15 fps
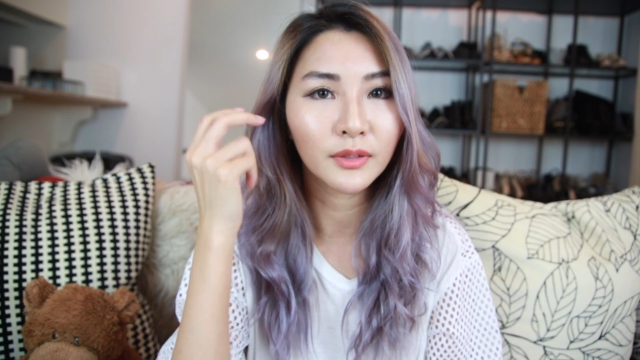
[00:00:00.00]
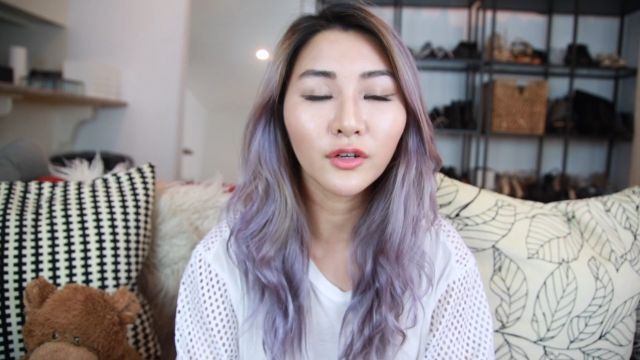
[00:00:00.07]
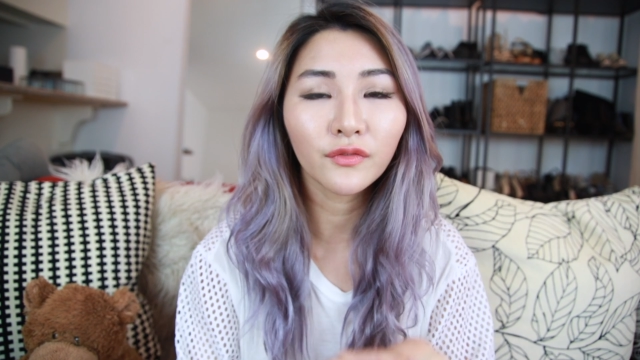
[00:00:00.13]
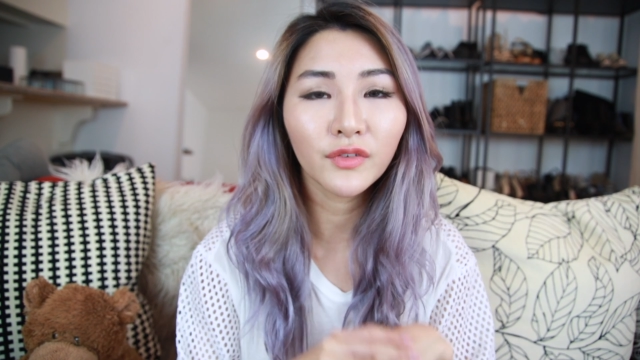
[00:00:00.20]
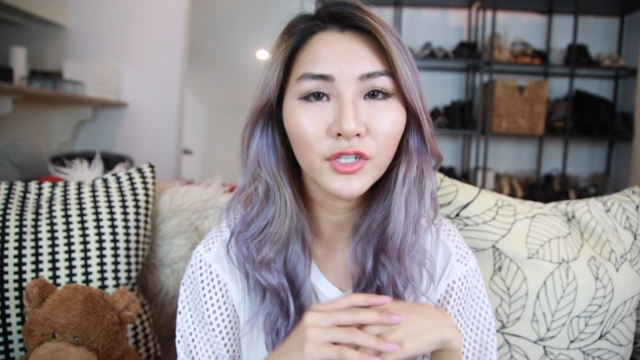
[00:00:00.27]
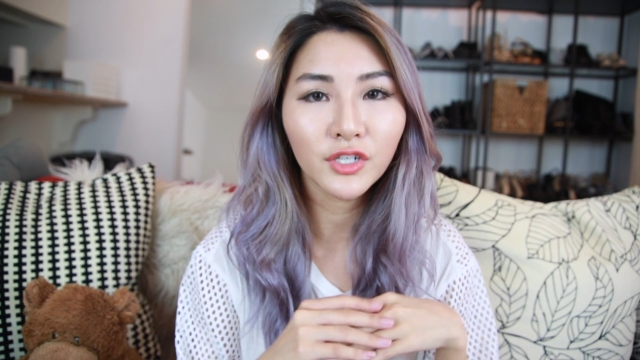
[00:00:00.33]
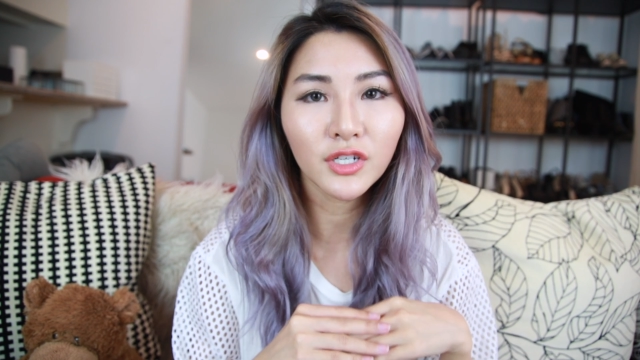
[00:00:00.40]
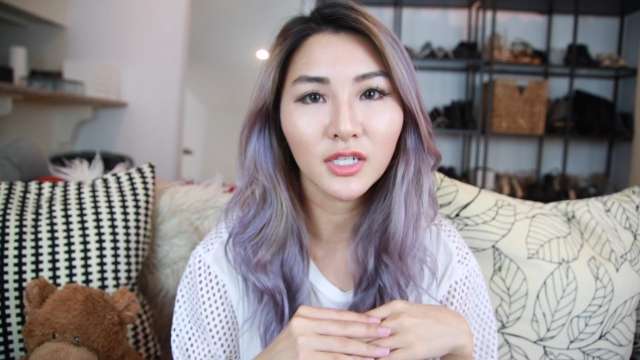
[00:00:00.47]
Your
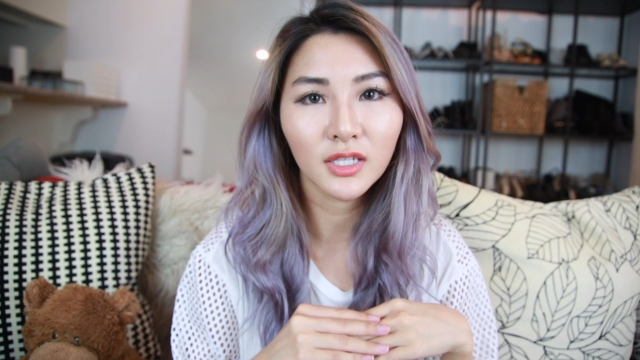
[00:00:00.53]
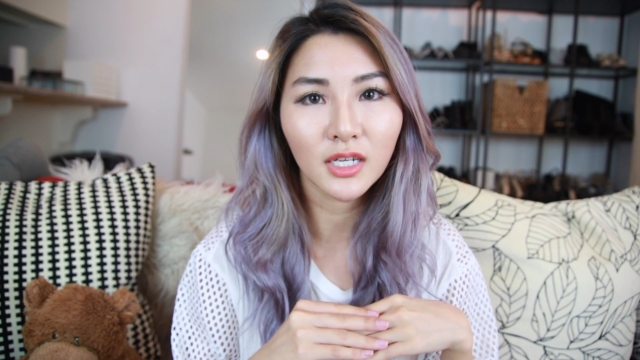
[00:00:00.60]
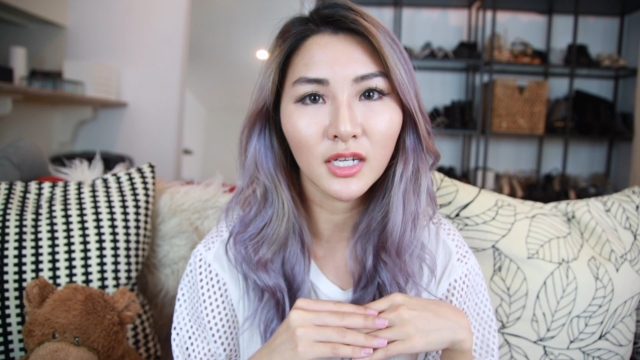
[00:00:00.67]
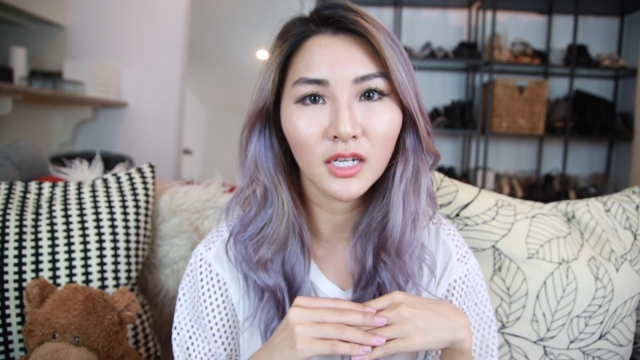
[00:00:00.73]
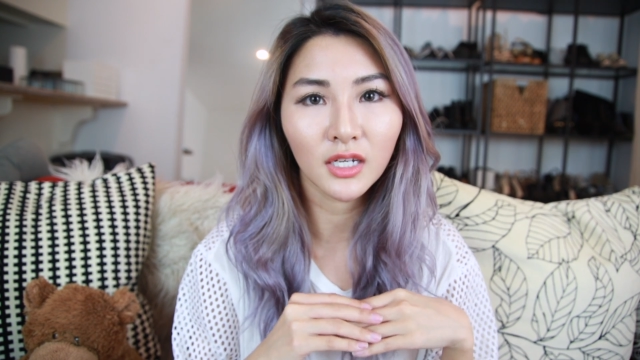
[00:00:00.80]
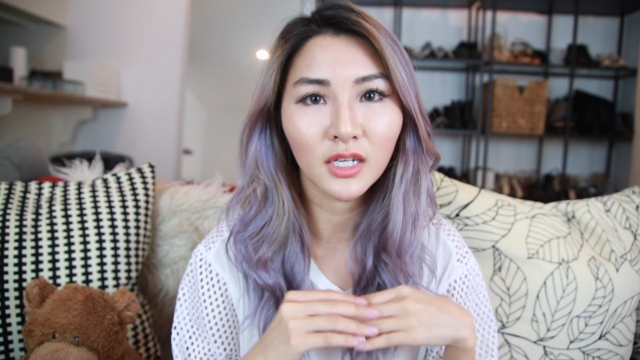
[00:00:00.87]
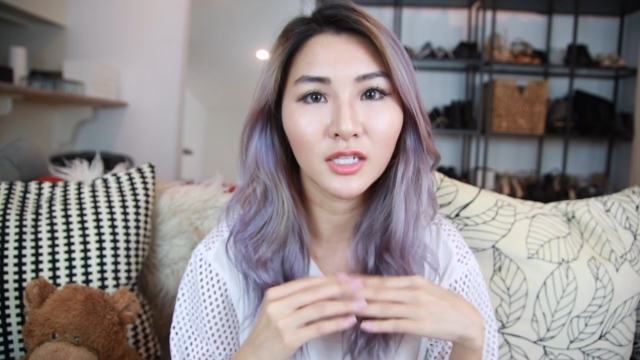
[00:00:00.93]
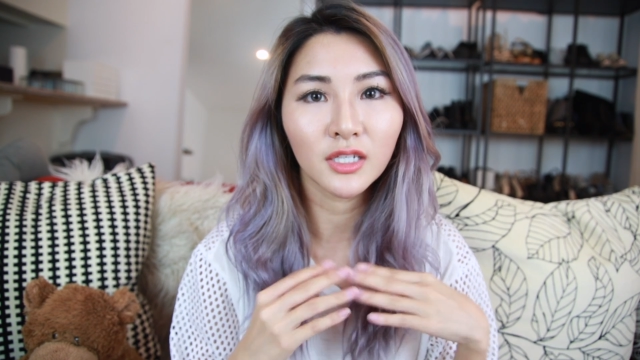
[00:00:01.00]
vision is
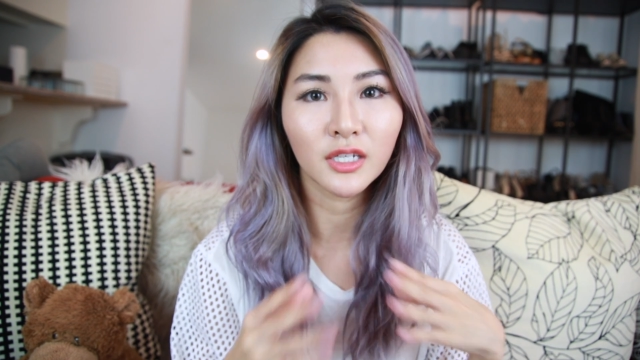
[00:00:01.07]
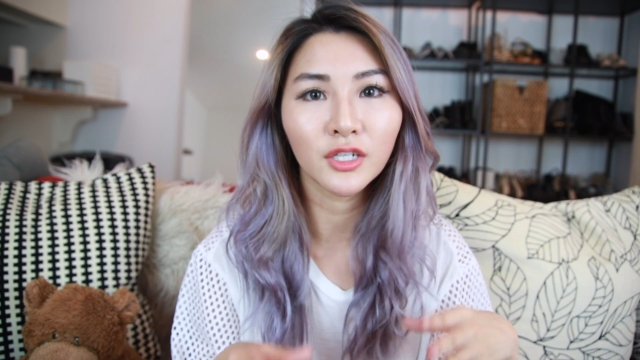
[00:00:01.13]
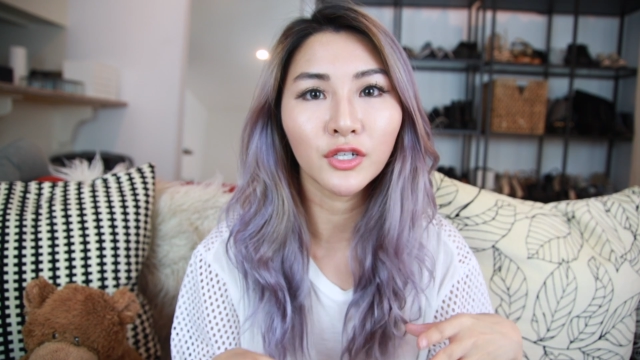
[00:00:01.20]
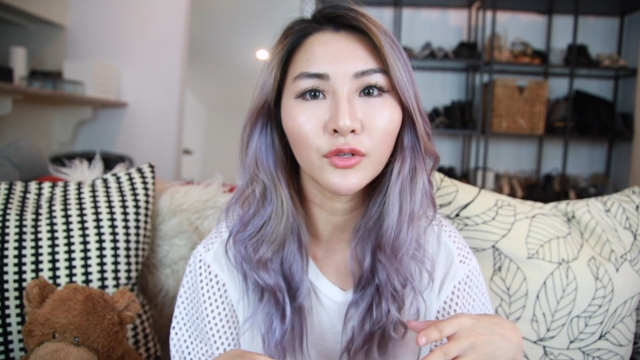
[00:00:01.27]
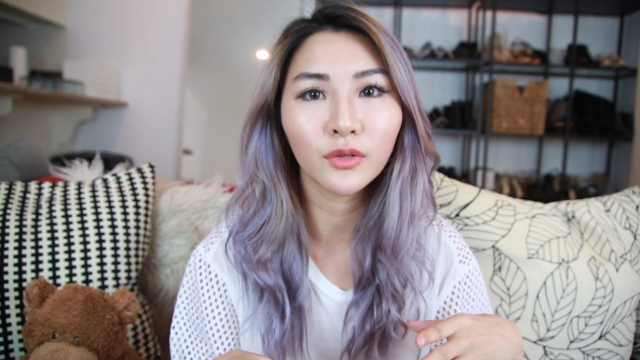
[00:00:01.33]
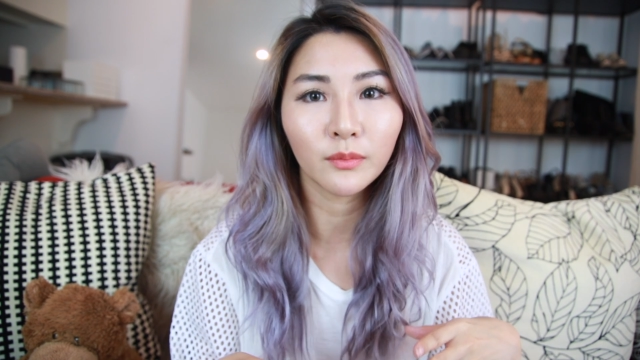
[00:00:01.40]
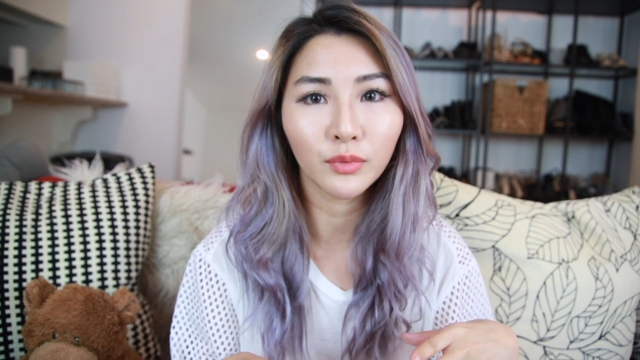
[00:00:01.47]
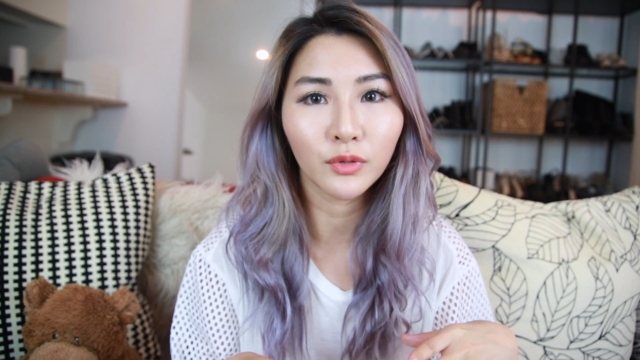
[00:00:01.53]
going to
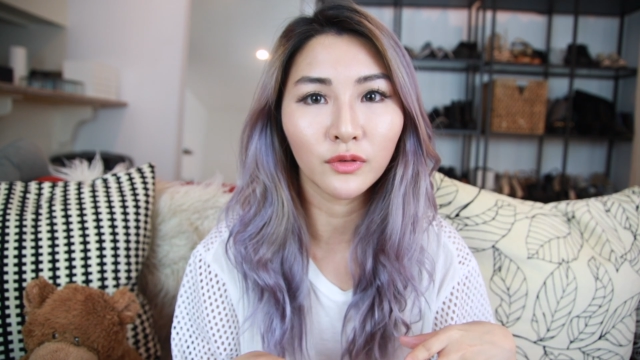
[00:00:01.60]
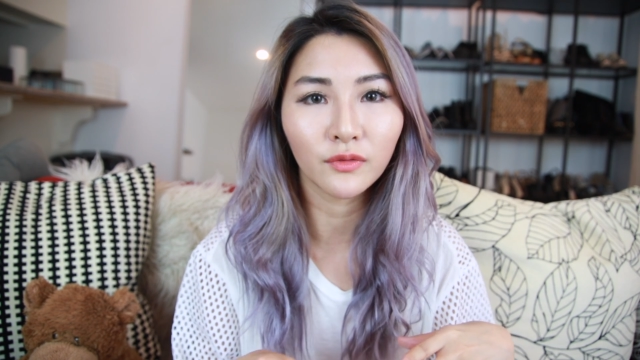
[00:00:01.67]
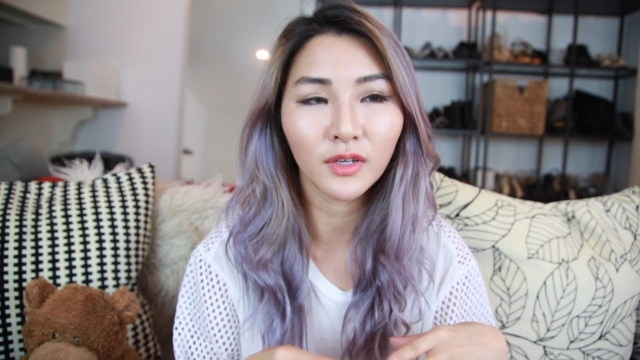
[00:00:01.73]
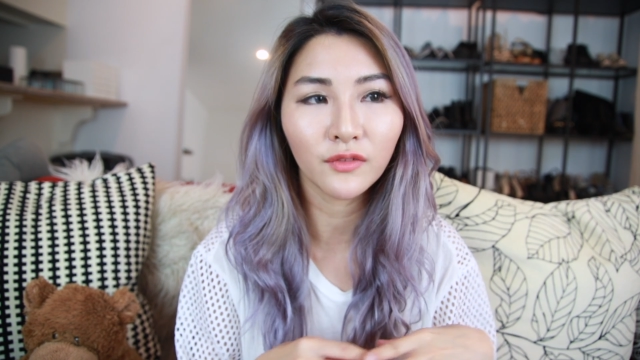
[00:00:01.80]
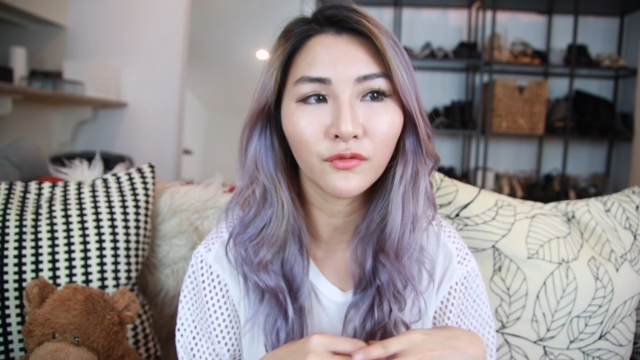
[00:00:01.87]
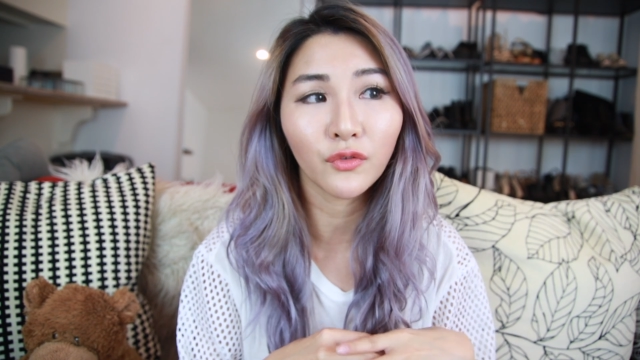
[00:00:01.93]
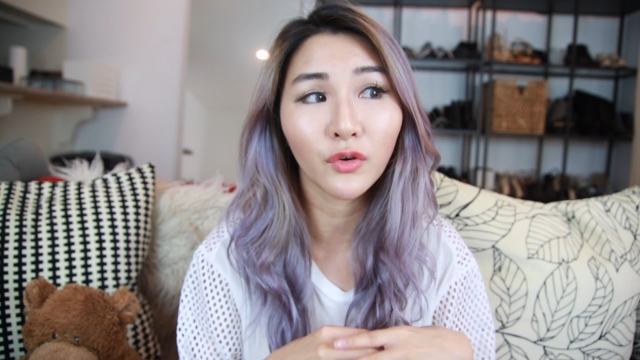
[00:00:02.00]
continue improving